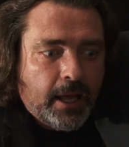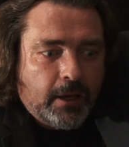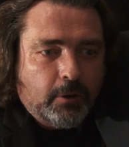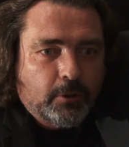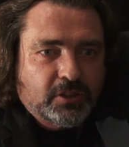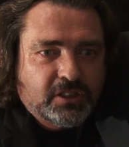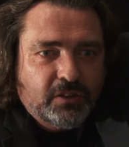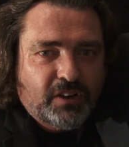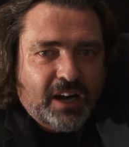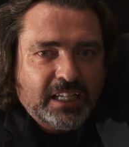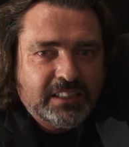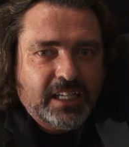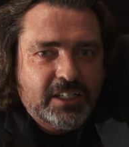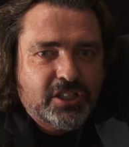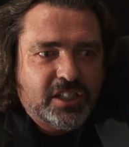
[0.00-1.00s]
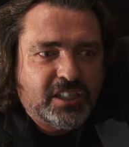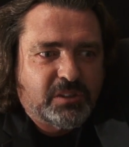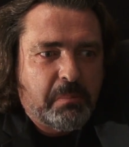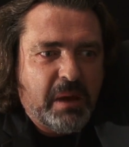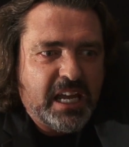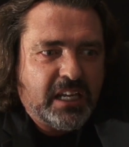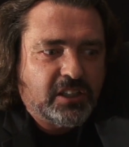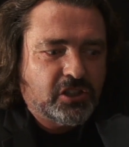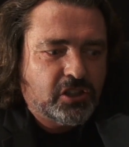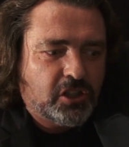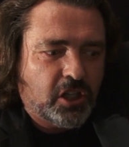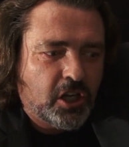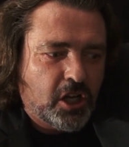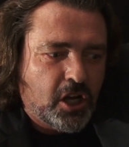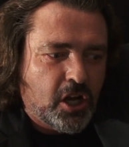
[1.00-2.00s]
whose civilization is
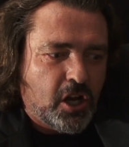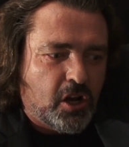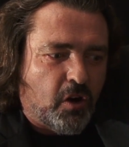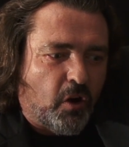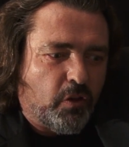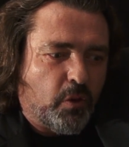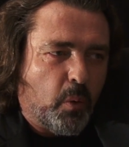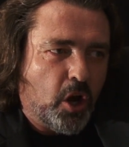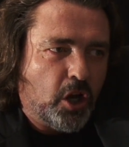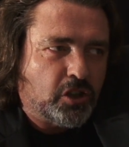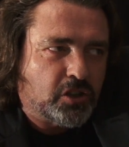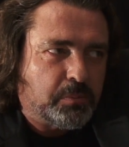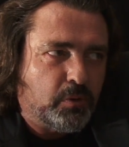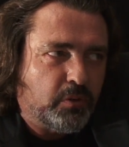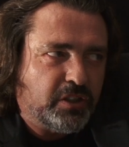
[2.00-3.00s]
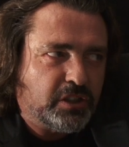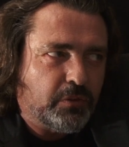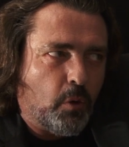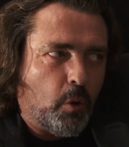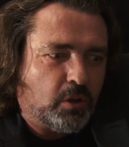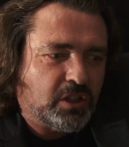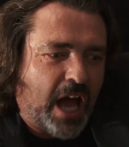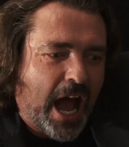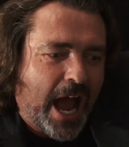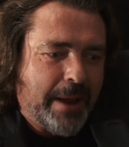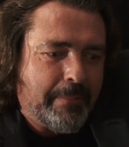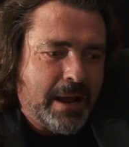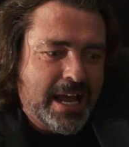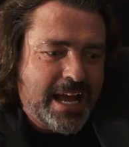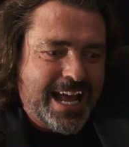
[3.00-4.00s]
based on the worst movies of all
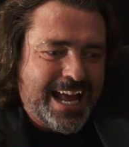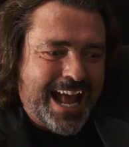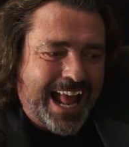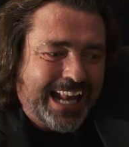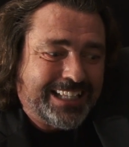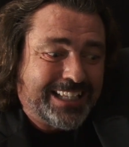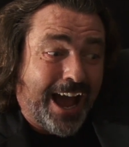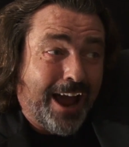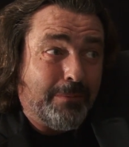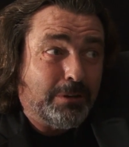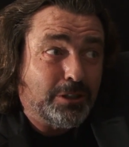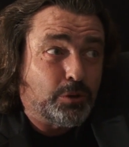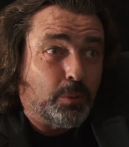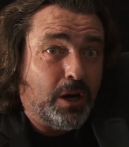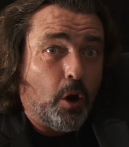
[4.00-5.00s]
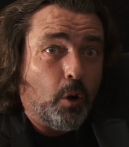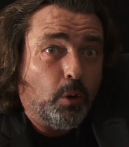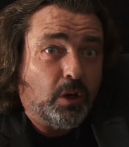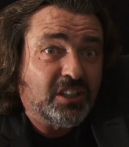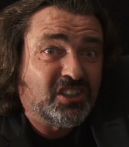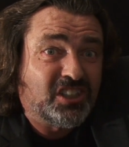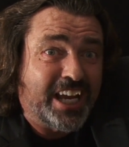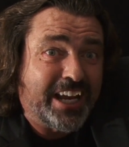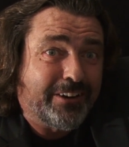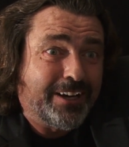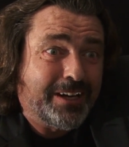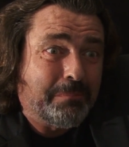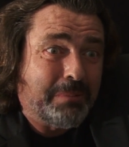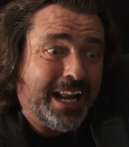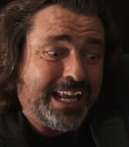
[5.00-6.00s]
time, and Timeless will hold a
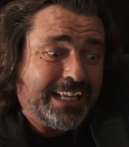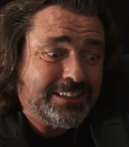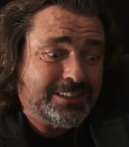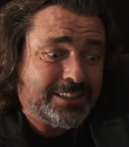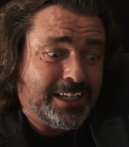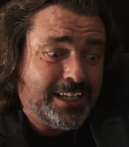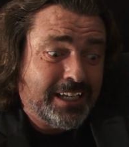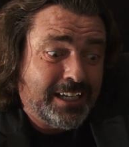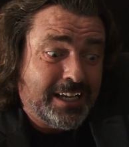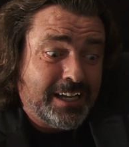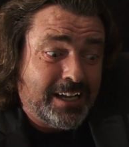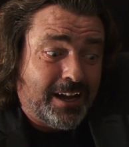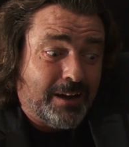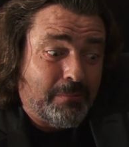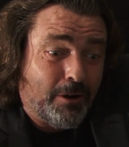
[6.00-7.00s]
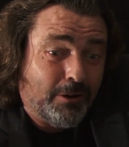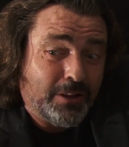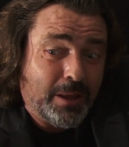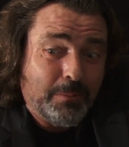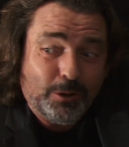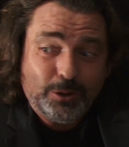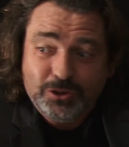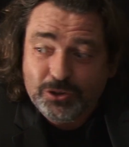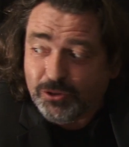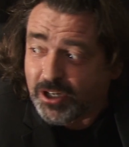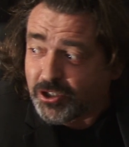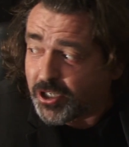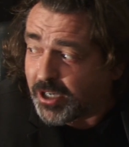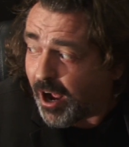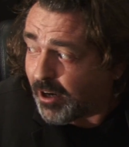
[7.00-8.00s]
sacred place among their most
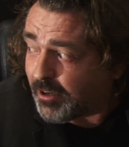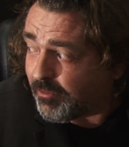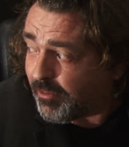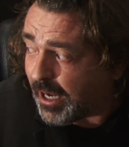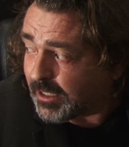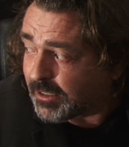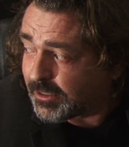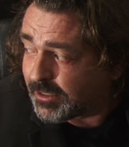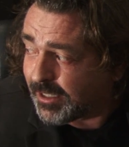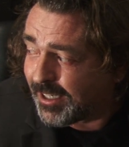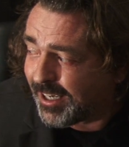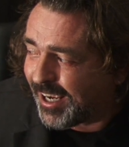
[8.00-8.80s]
treasured artifacts.